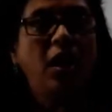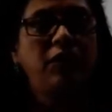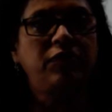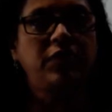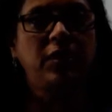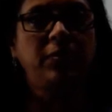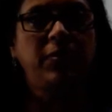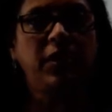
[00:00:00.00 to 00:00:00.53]

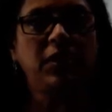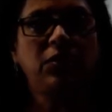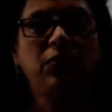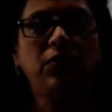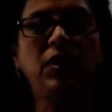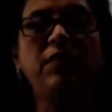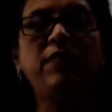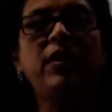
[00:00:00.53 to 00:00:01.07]
afterbirth.
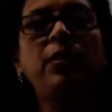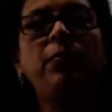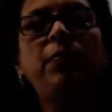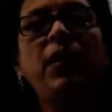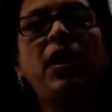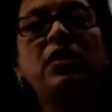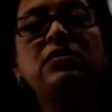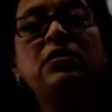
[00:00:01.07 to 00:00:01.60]
Only when
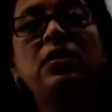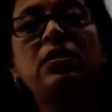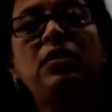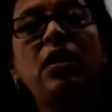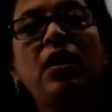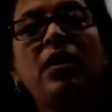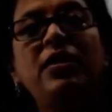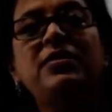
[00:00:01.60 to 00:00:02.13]

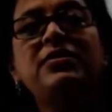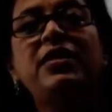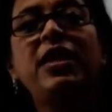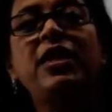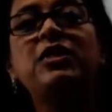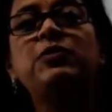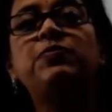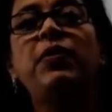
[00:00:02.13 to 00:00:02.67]
placenta is
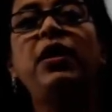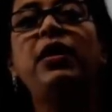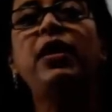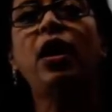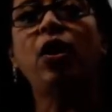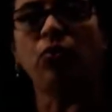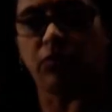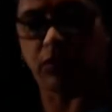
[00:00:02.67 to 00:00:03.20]
expelled
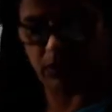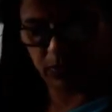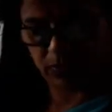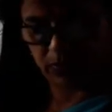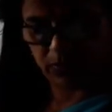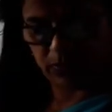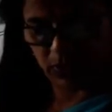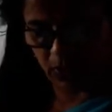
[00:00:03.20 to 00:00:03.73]
out.
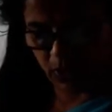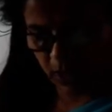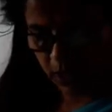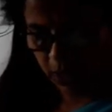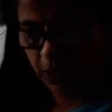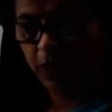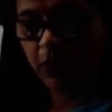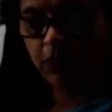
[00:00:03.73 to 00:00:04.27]
Okay.
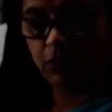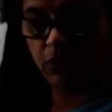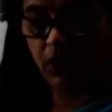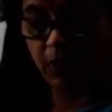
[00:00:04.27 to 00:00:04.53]
So